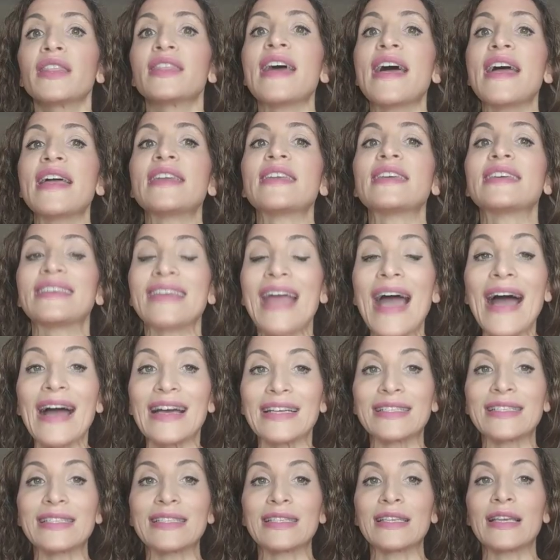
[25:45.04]
then
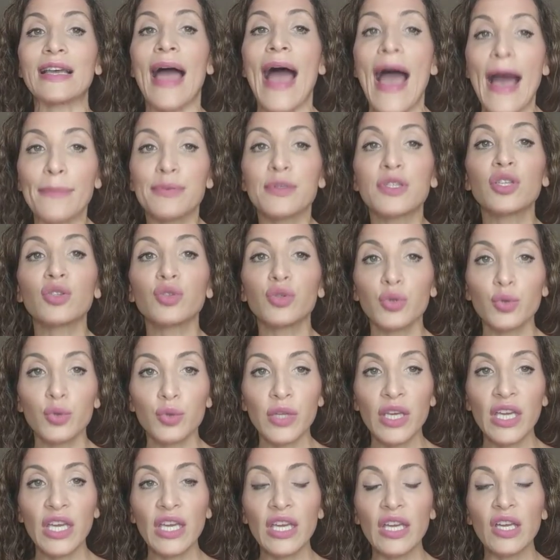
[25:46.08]
yes,
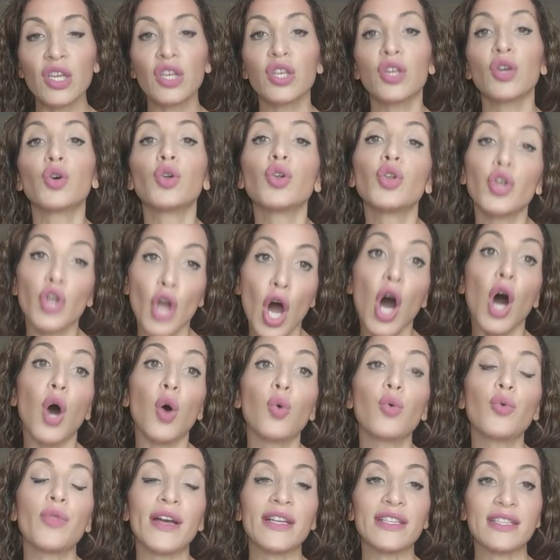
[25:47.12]
absolutely, you'll
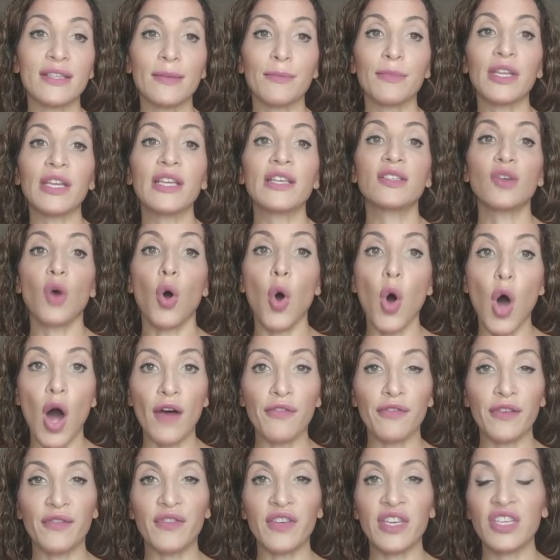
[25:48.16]
know that something is
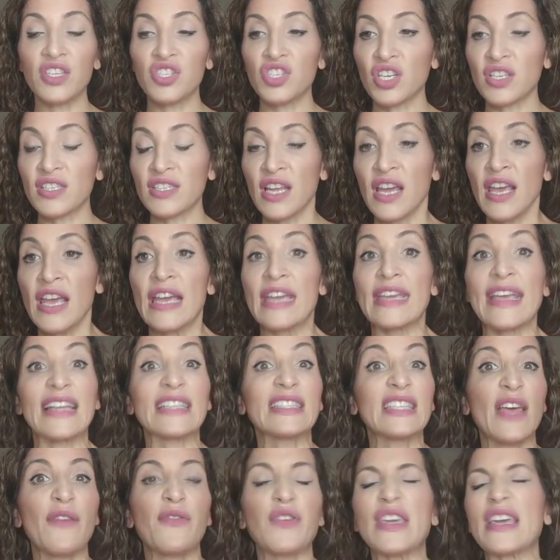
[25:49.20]
off. If he just
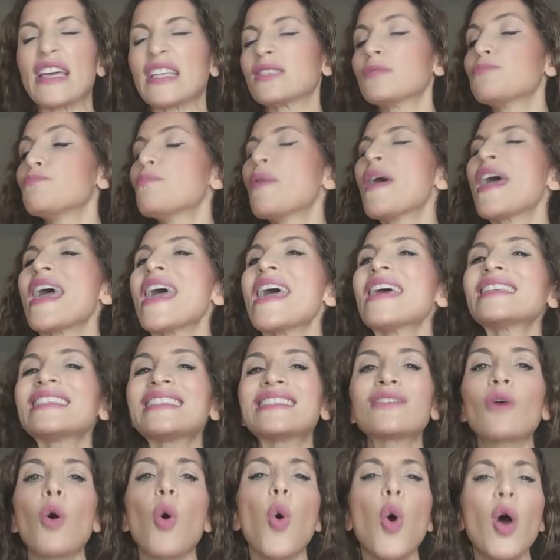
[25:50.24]
gets, if he gets
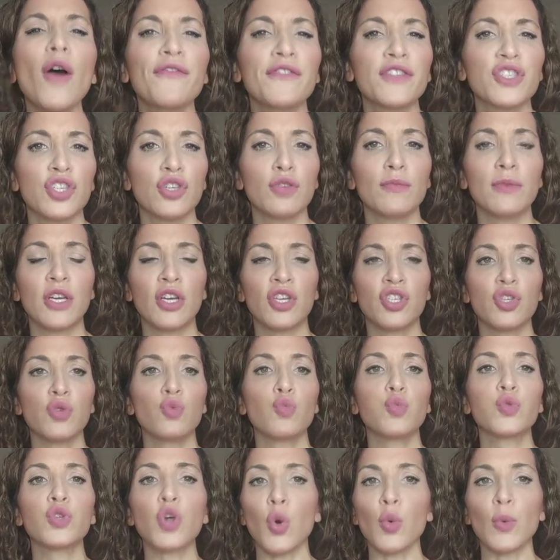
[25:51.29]
pissed off at you because
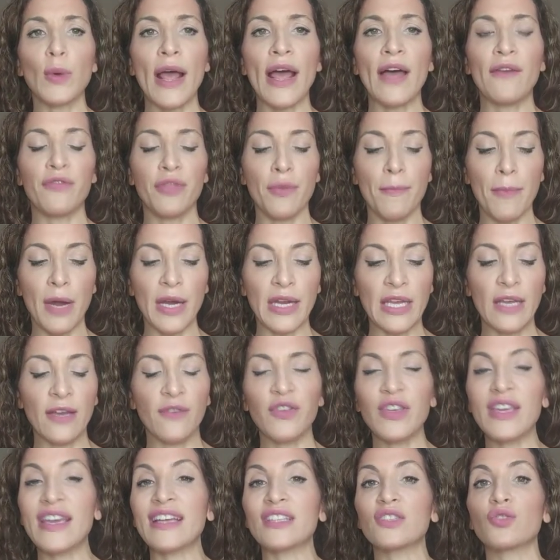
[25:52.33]
you don't have the money,
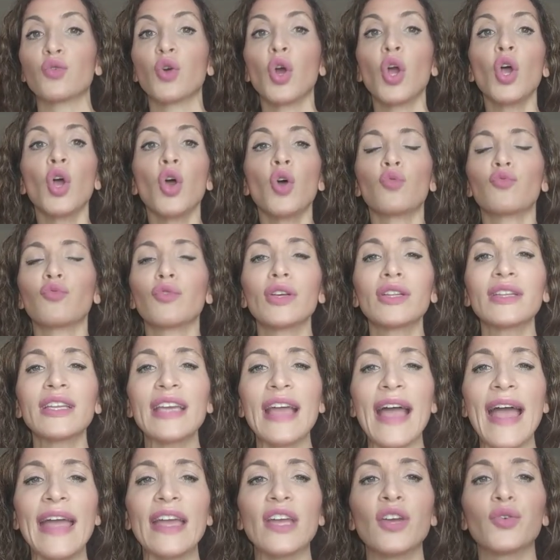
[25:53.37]
if he gets
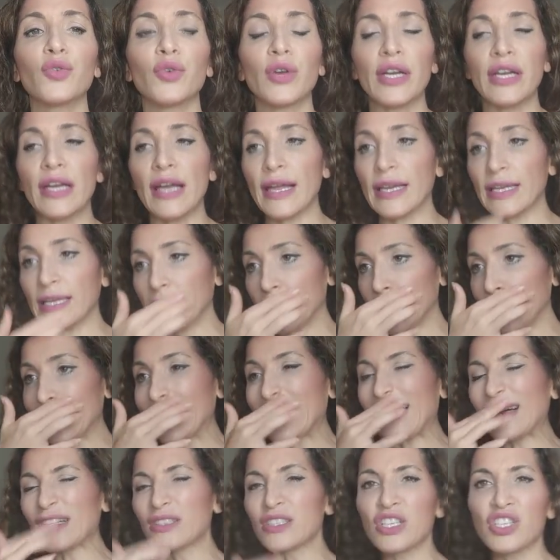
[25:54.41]
really angry and he
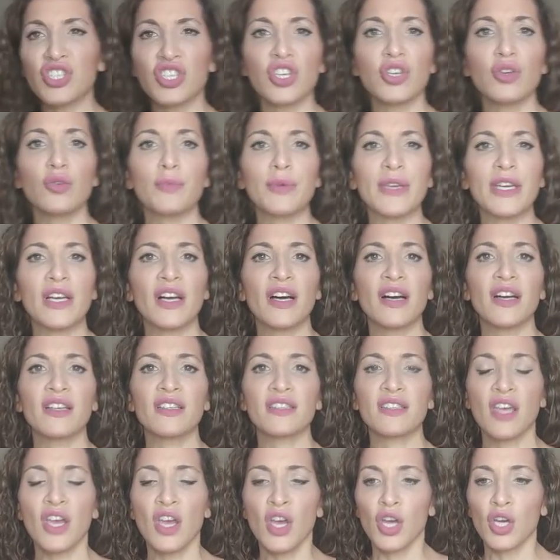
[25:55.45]
yells at you
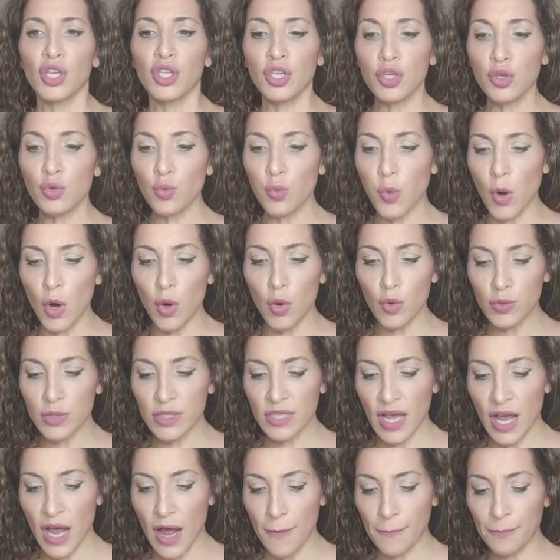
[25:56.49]
because you
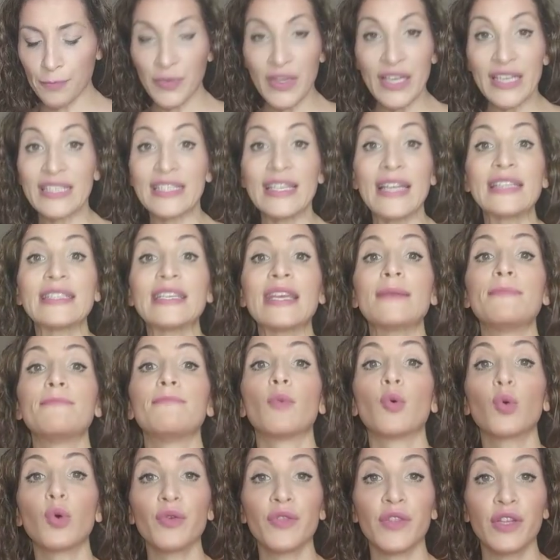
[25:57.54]
won't um, send him
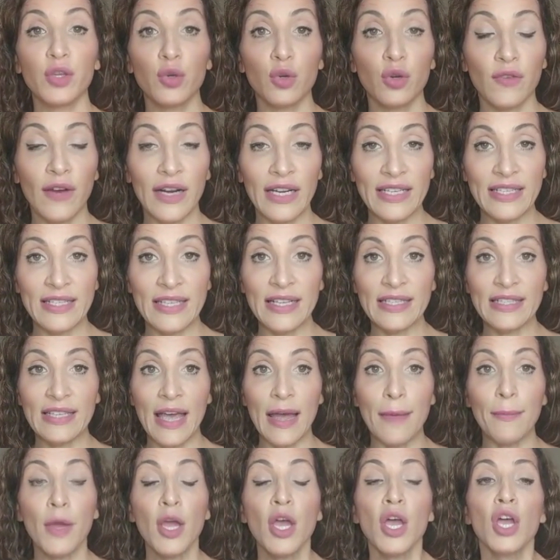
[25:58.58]
more than you already sent
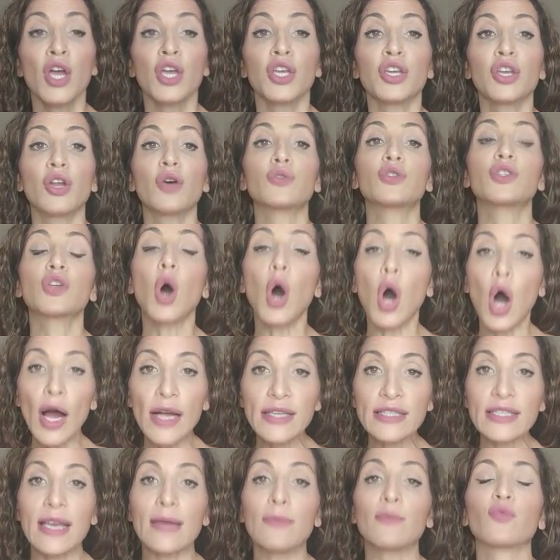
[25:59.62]
him, you know, talk to